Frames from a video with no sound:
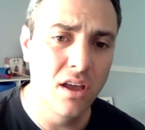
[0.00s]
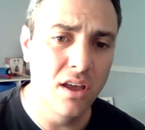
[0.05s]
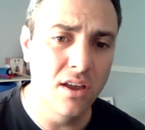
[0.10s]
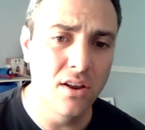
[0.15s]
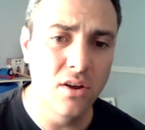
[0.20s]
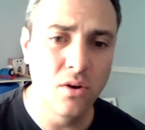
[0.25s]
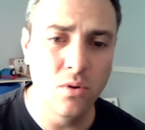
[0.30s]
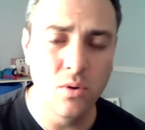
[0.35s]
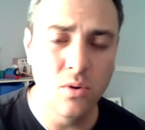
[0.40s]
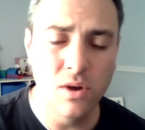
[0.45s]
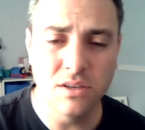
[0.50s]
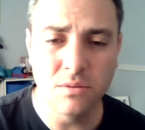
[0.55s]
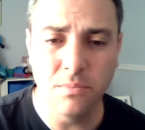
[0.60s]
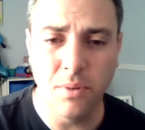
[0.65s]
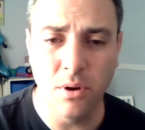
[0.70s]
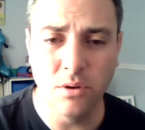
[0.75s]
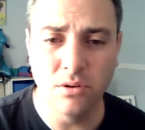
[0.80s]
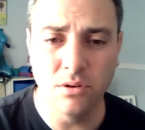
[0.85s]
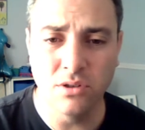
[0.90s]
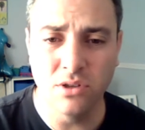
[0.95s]
as
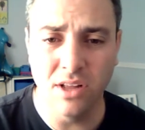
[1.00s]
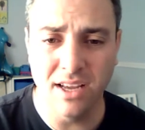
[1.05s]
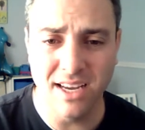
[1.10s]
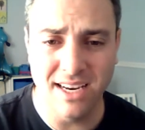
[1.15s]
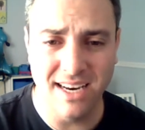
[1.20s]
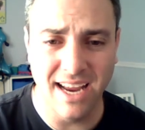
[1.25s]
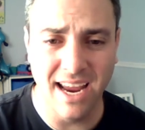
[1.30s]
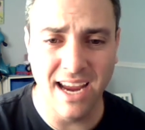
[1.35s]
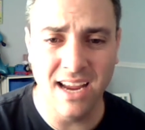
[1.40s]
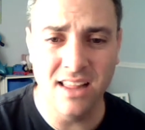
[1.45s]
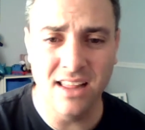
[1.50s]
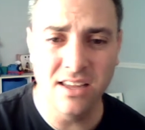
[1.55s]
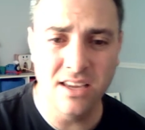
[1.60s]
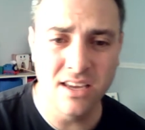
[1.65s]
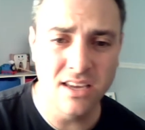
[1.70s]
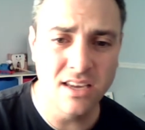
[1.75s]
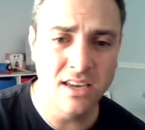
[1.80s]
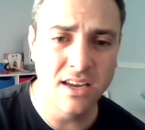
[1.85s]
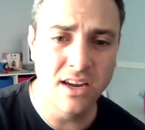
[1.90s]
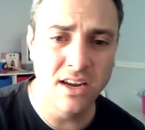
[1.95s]
opposed to like an
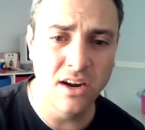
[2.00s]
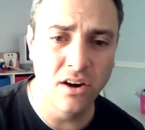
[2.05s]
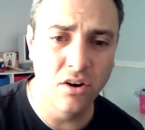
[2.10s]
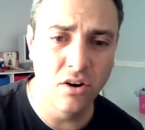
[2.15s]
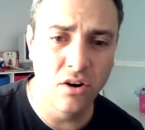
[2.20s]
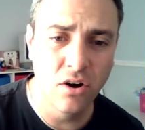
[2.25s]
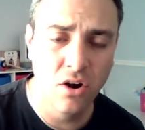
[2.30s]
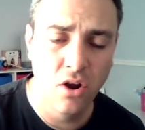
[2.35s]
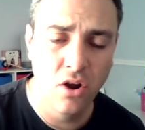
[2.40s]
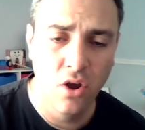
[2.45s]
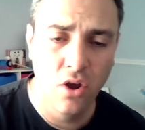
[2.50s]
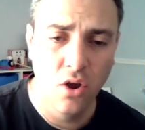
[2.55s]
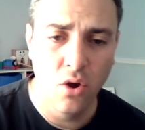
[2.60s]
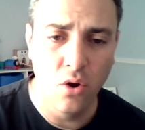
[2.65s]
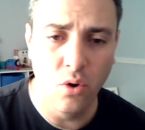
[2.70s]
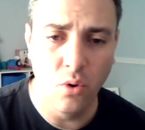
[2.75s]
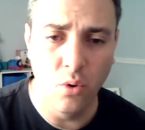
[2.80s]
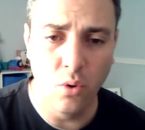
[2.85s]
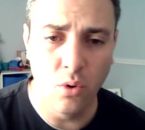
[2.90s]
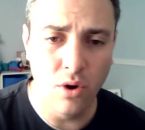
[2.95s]
Alien Gear
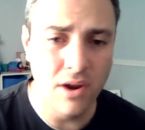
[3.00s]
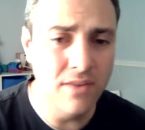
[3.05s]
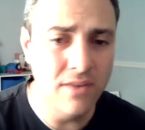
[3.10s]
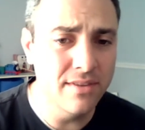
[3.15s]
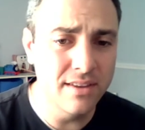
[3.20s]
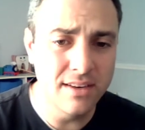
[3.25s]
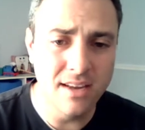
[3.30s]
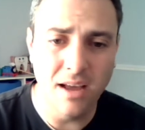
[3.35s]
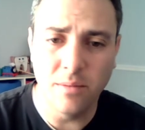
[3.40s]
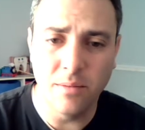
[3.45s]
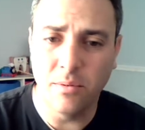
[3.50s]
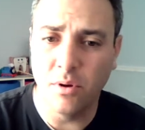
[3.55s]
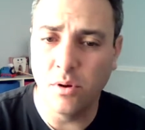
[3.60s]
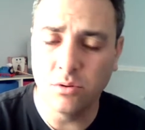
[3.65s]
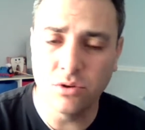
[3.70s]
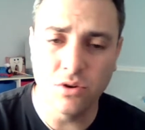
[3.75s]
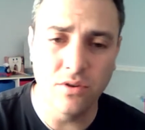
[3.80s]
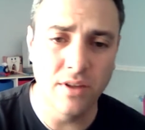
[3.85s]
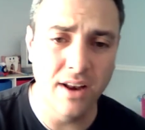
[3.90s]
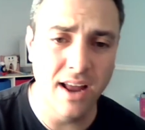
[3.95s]
or even the type of
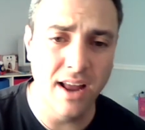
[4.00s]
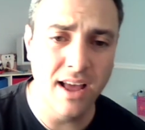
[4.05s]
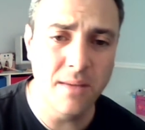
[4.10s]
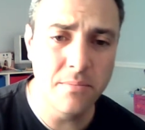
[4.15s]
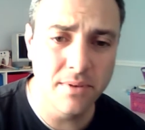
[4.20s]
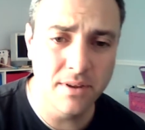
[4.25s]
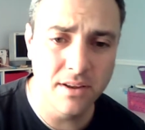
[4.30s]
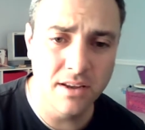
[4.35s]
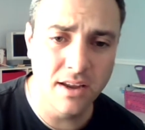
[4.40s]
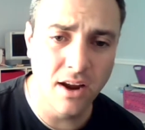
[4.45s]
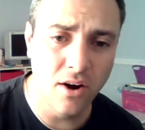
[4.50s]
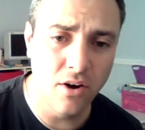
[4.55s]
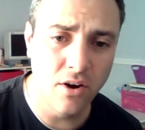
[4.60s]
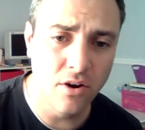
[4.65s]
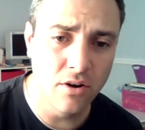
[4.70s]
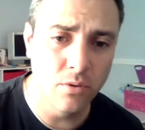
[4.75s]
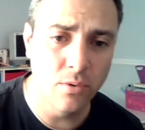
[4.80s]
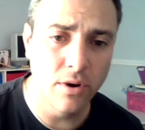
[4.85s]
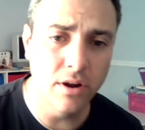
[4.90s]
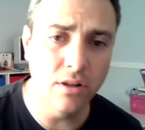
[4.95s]
holster that I carry on
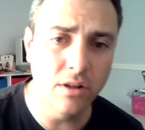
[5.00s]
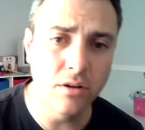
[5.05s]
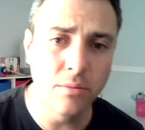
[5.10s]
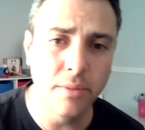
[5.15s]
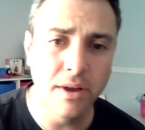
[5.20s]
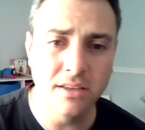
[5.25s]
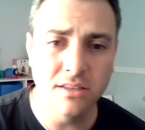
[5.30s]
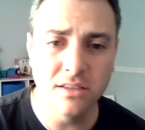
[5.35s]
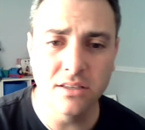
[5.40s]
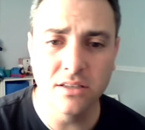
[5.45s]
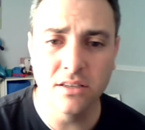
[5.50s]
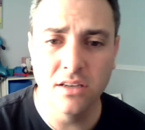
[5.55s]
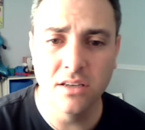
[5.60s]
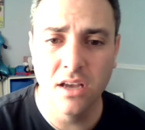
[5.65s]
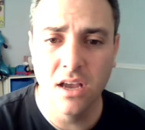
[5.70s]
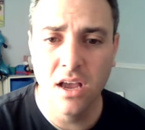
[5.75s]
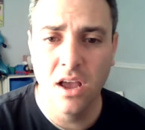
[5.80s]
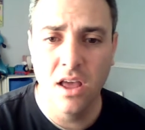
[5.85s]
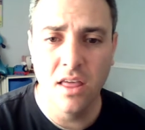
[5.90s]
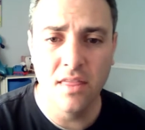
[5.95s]
a regular basis,
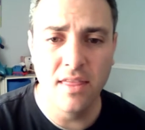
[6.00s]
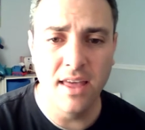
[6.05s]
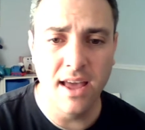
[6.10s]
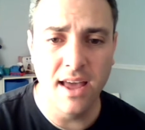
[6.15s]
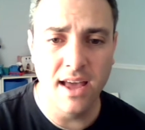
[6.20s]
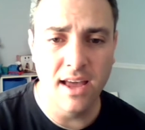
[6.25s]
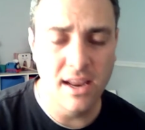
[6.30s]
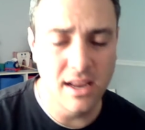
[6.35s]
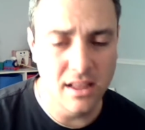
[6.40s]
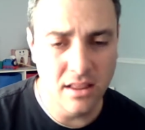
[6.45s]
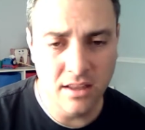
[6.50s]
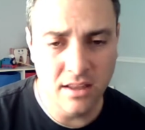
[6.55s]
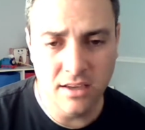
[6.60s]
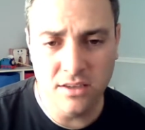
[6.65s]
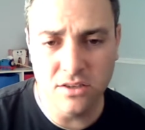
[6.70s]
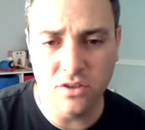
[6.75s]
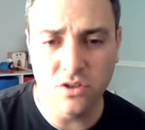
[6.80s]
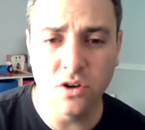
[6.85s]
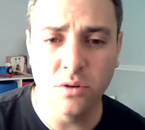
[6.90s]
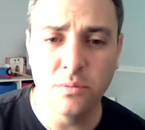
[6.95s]
that at least
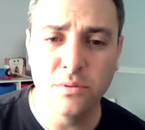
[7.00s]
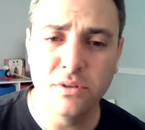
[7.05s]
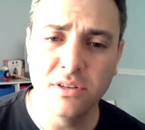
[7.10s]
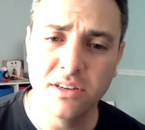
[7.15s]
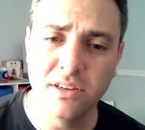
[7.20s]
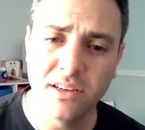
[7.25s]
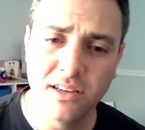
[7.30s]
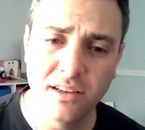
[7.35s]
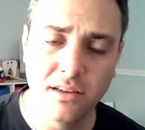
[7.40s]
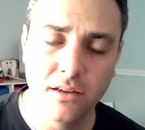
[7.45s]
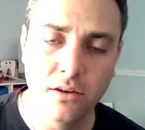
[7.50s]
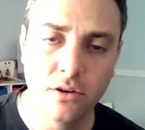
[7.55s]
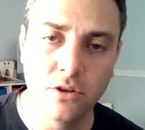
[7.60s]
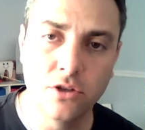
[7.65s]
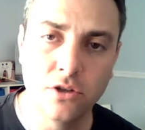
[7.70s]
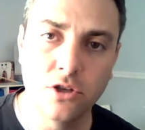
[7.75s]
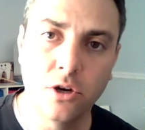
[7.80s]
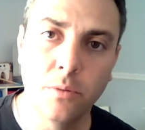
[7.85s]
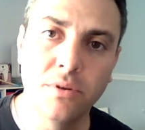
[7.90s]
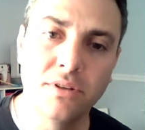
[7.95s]

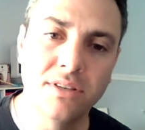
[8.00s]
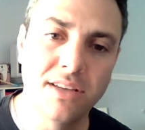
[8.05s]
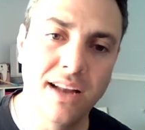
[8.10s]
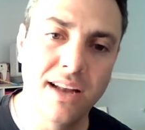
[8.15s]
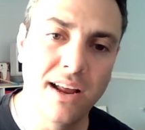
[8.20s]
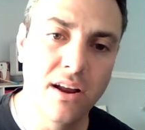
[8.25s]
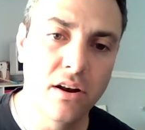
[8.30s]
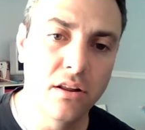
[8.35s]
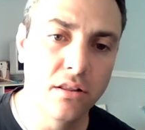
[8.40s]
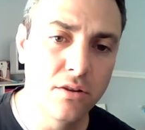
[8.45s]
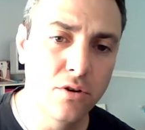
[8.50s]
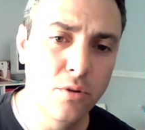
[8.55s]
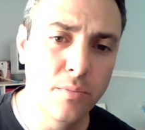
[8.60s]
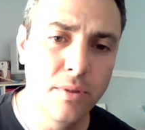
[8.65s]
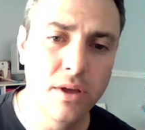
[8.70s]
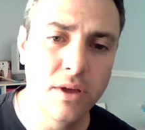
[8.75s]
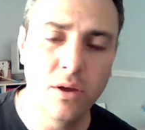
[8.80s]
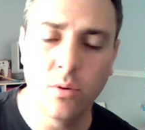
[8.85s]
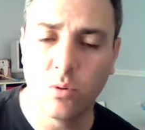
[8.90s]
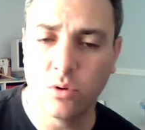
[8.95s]
distributes it out a little
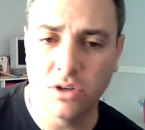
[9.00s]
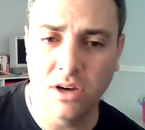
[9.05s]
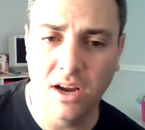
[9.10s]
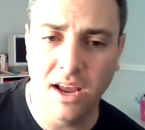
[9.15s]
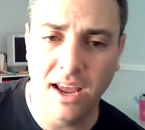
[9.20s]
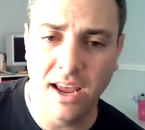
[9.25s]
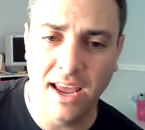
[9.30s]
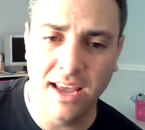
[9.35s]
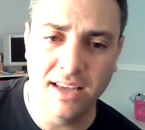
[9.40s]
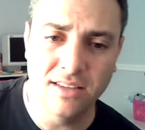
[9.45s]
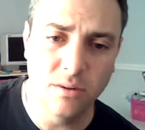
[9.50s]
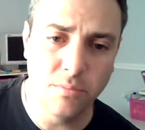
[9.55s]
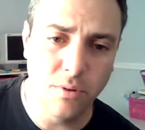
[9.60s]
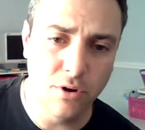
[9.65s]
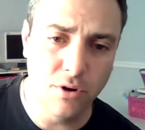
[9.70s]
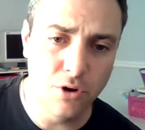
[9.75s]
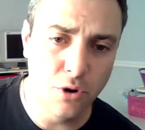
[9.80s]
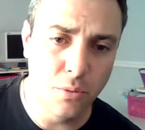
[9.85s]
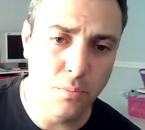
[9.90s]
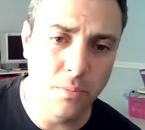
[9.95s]
bit, or hangs it up
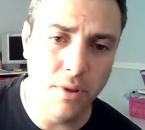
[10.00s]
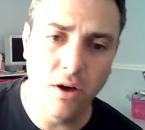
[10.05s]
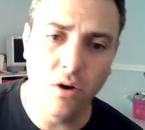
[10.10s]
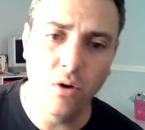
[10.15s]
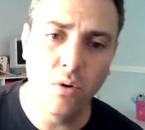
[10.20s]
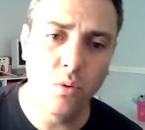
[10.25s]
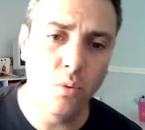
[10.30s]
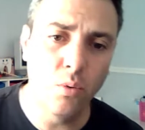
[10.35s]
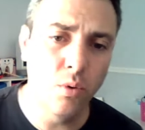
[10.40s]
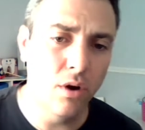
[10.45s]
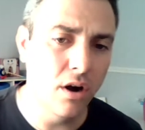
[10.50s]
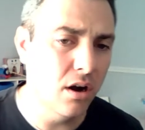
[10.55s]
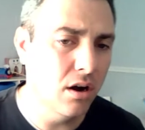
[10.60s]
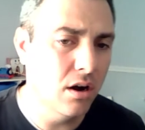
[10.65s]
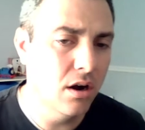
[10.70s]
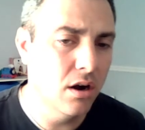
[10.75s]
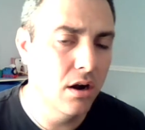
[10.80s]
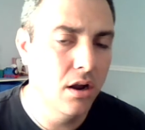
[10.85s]
on your belt where